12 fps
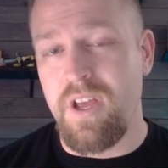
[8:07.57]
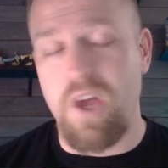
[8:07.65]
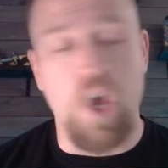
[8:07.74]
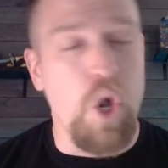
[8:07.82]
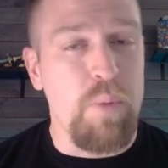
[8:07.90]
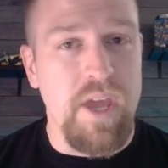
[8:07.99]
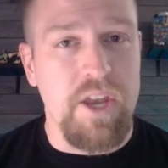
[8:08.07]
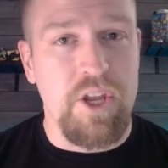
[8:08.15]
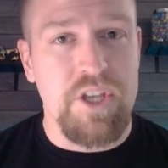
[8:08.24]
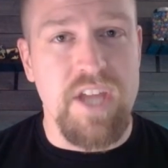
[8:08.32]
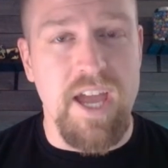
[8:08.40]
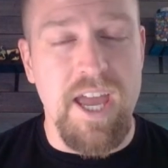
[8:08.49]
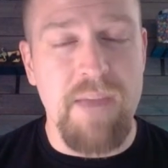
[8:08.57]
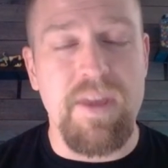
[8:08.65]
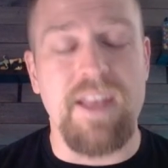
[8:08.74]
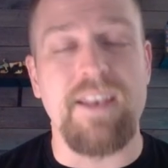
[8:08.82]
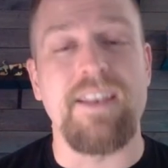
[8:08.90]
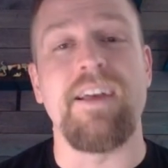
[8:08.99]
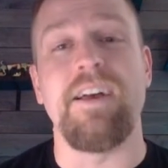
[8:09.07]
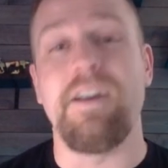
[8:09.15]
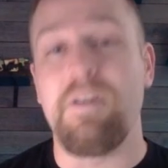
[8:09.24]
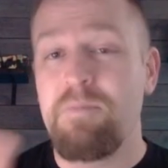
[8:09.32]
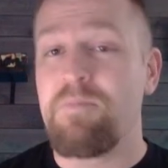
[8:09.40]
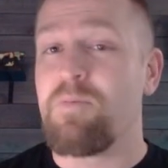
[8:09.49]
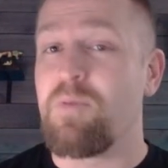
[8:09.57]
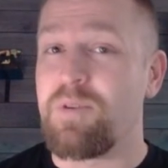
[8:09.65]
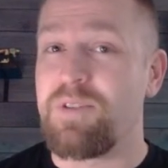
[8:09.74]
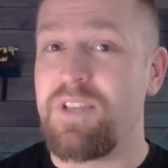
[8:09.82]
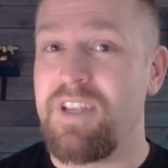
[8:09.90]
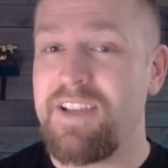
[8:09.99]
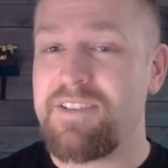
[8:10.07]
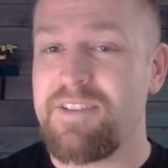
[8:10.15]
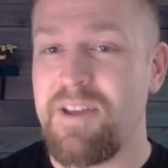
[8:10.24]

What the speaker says: Hope you had a good time, and we'll see you next time.